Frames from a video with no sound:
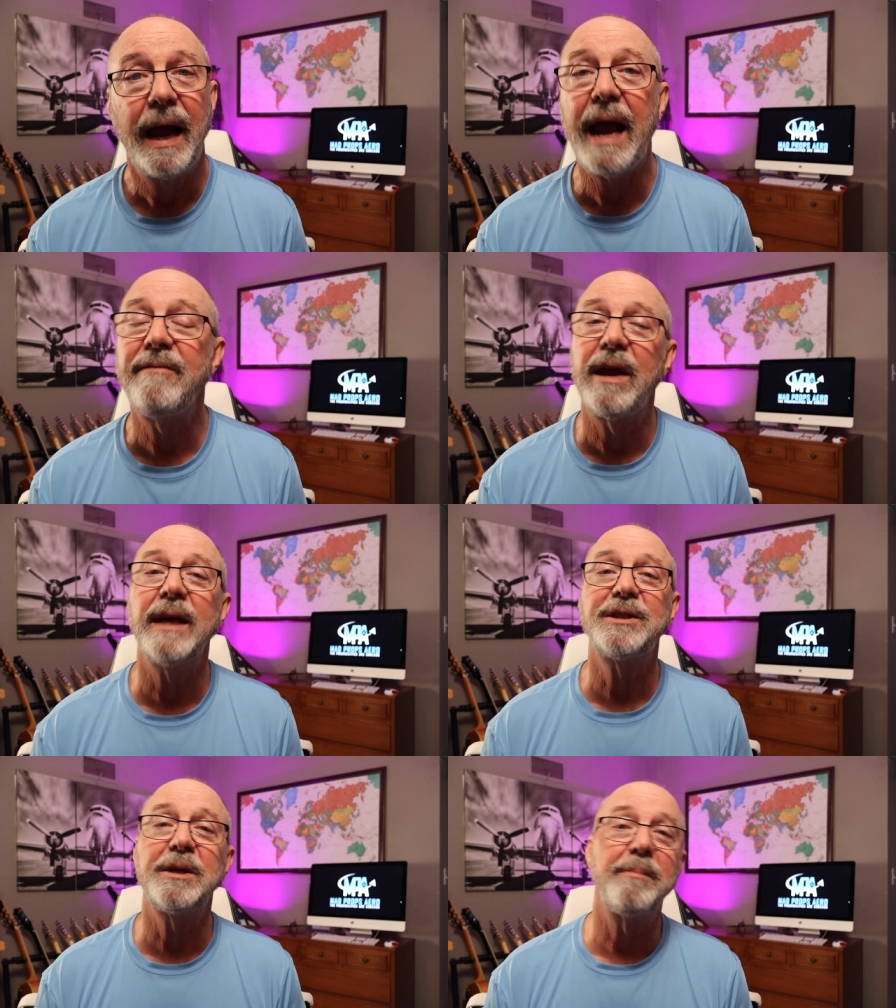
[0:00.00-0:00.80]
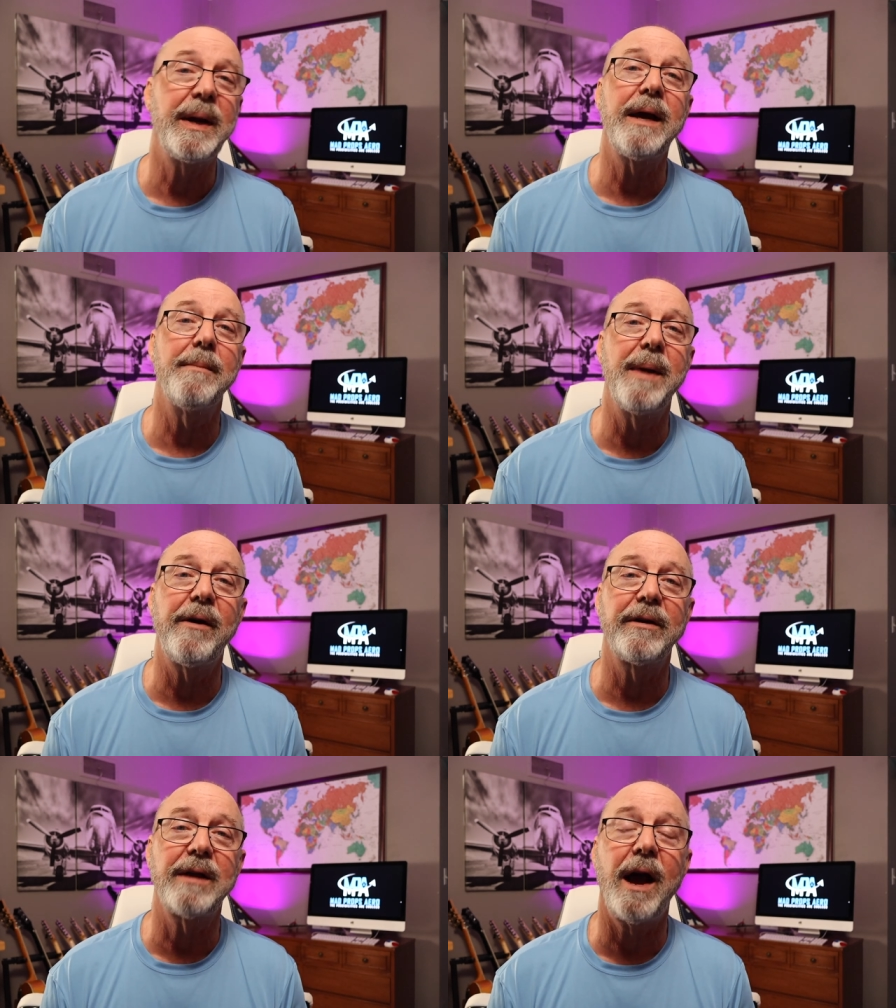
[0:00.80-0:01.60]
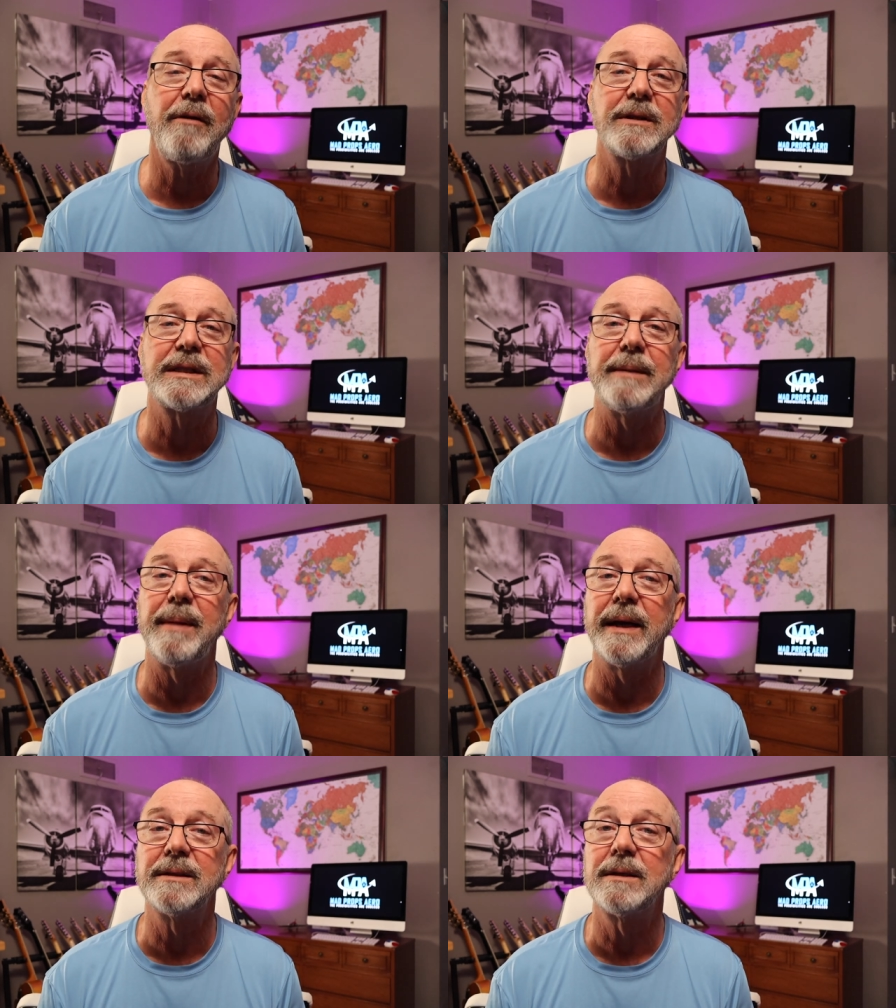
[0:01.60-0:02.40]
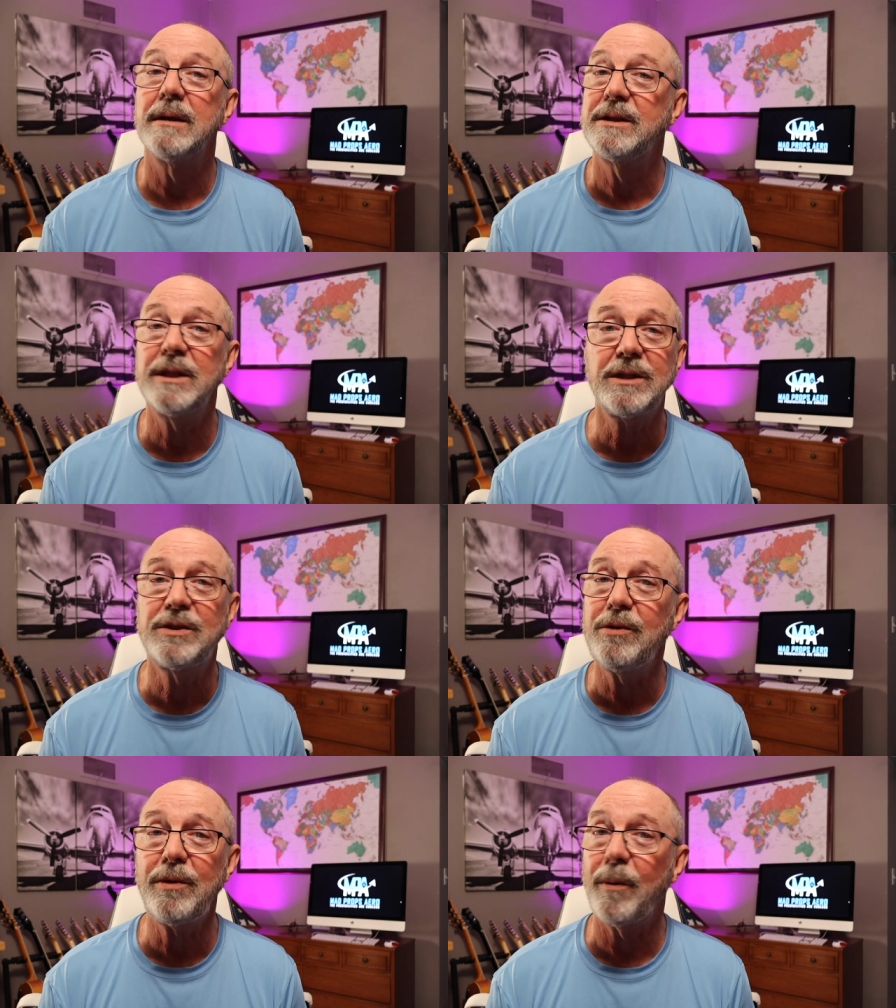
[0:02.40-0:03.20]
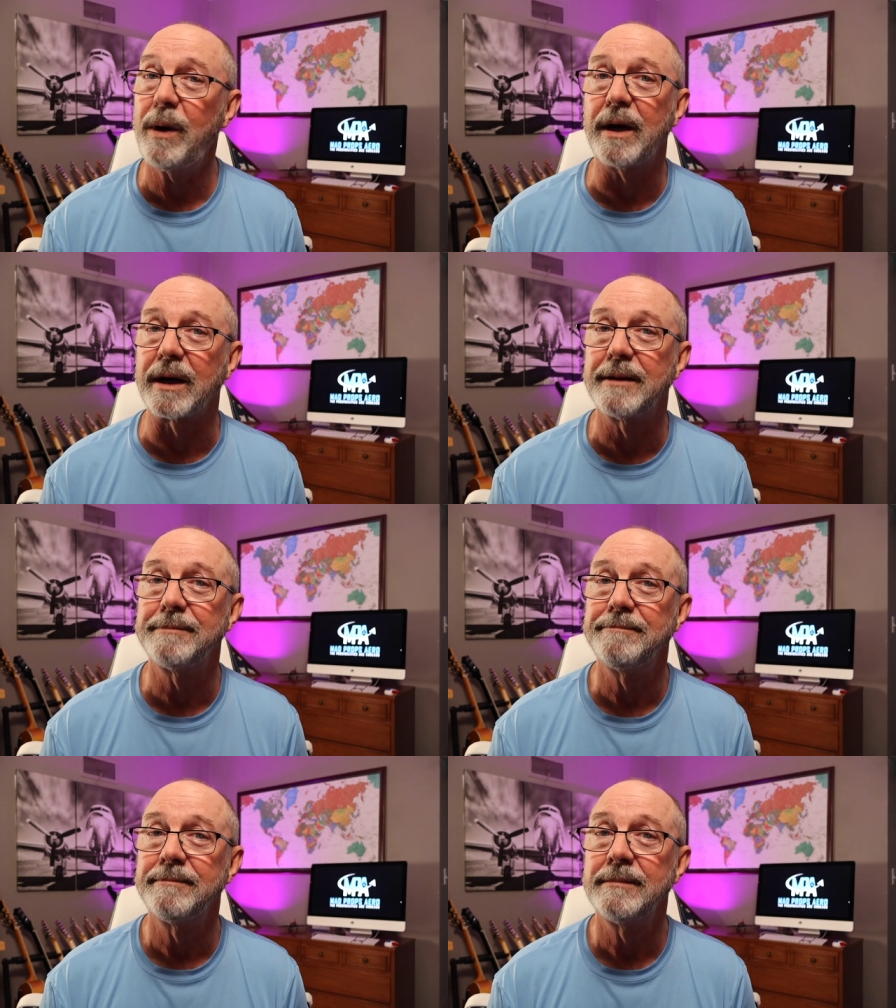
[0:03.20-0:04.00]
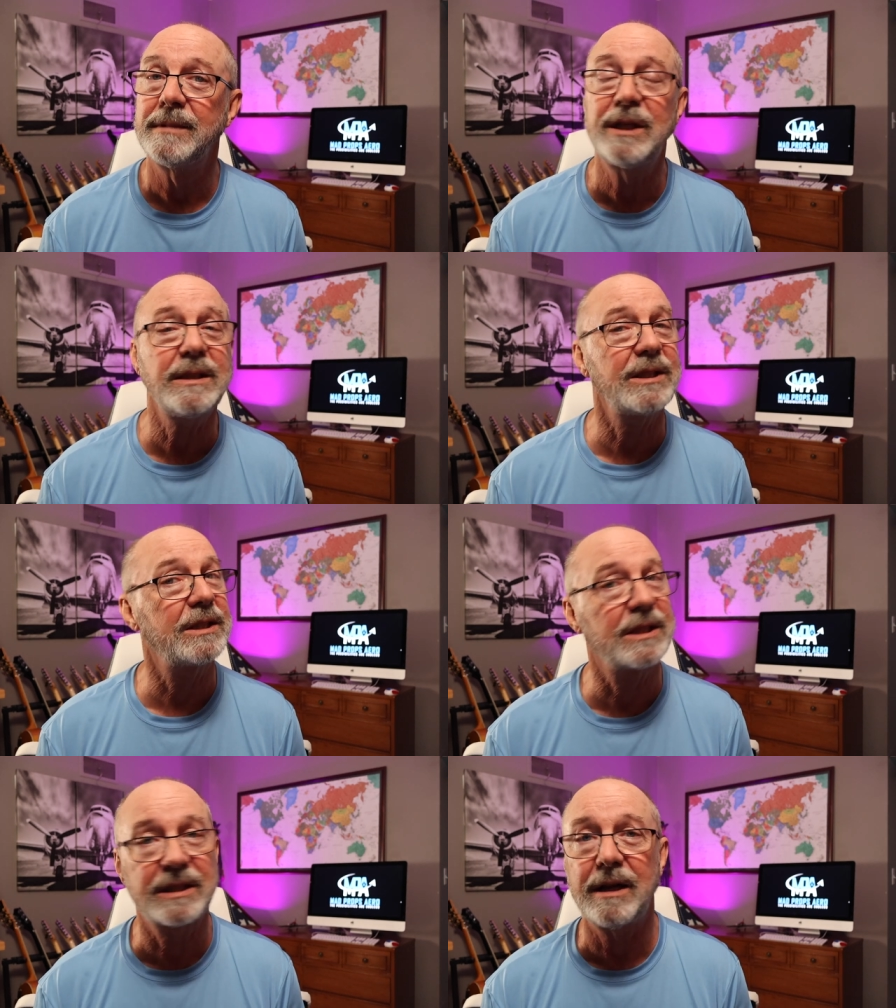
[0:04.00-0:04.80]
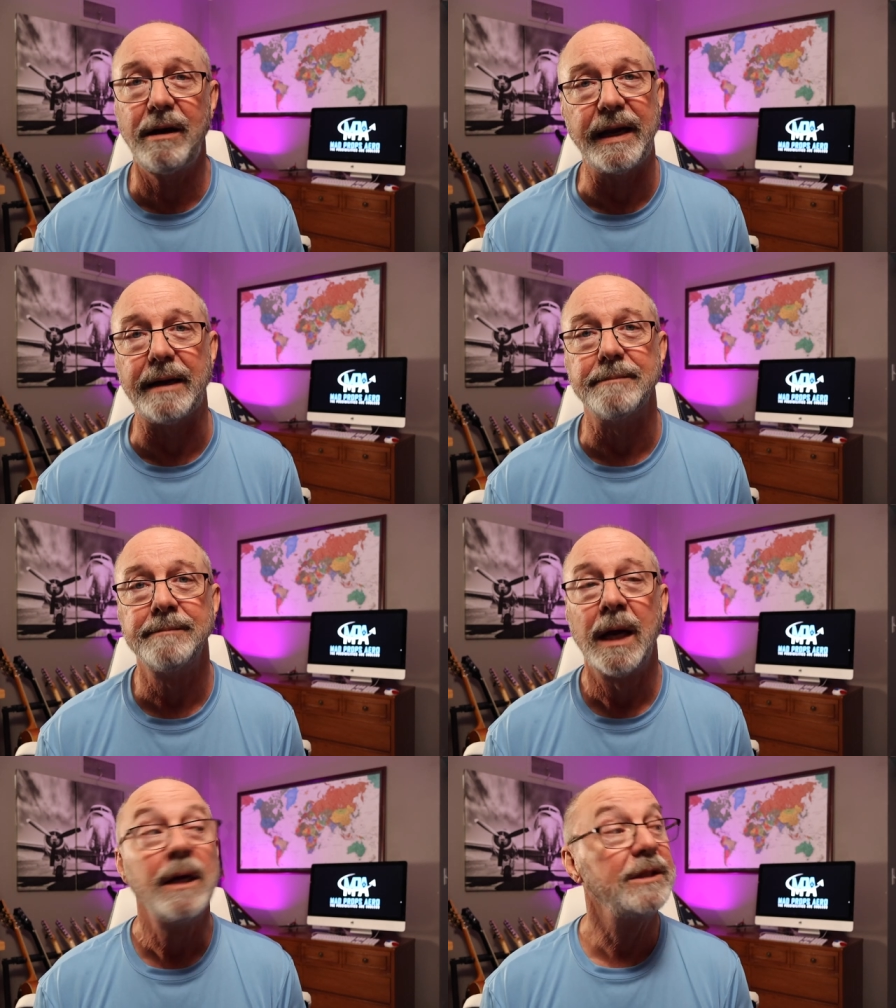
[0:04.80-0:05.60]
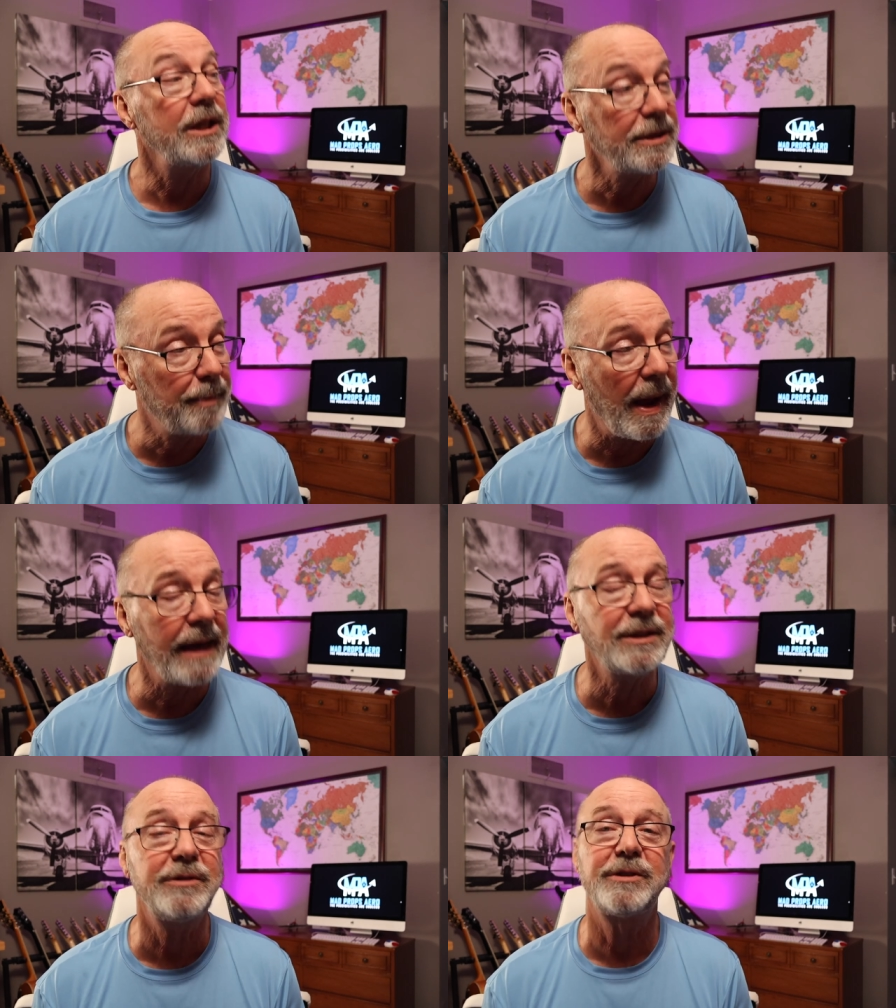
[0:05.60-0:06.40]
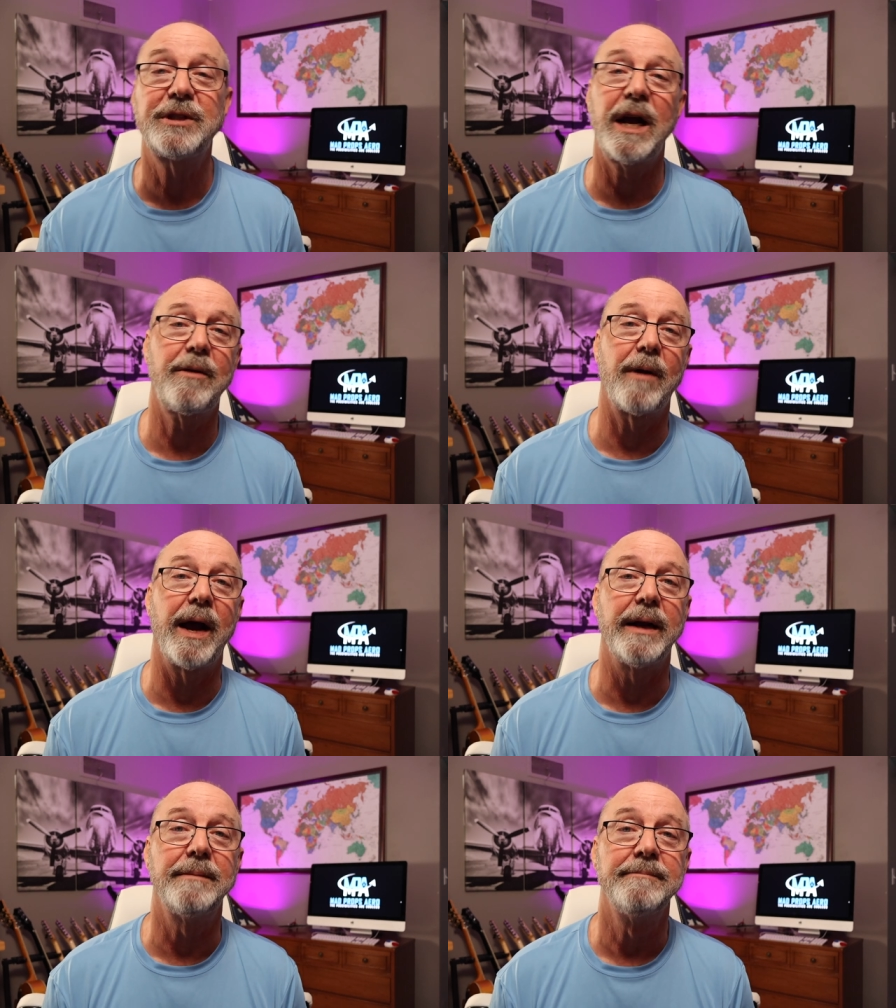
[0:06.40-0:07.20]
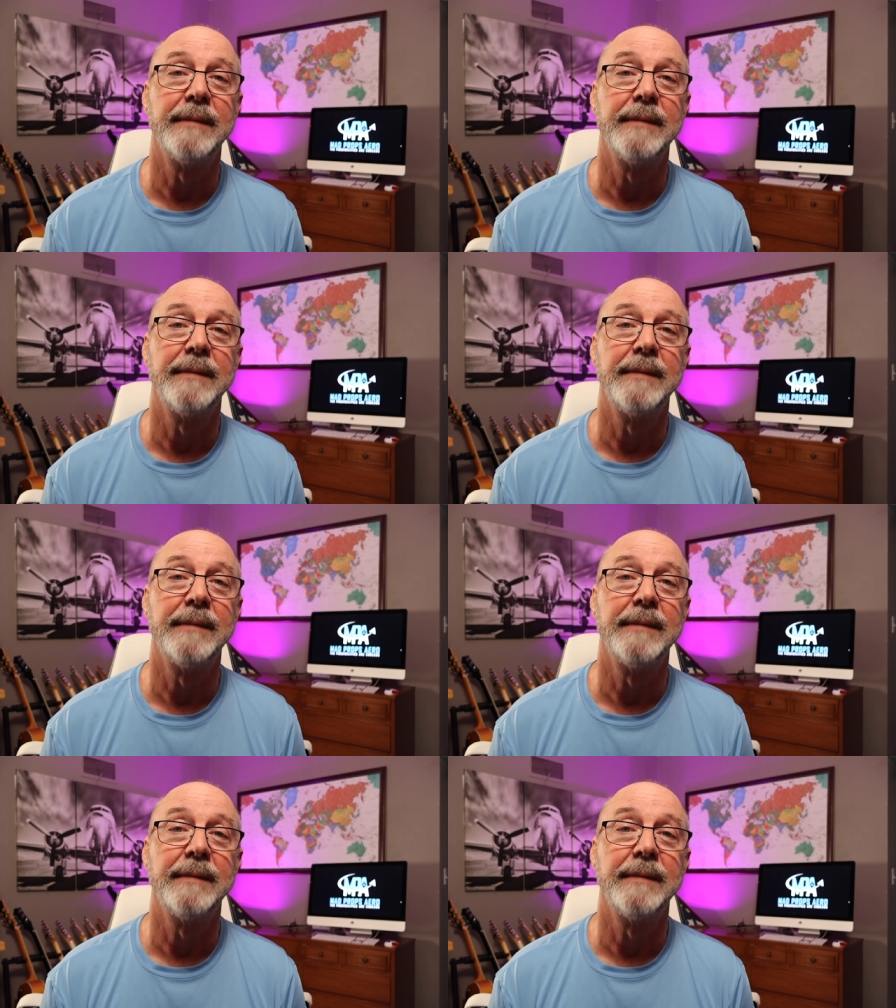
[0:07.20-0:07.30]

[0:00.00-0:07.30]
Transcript: Aviation being a meritocracy means just do the work. Just study. Just pass your check ride.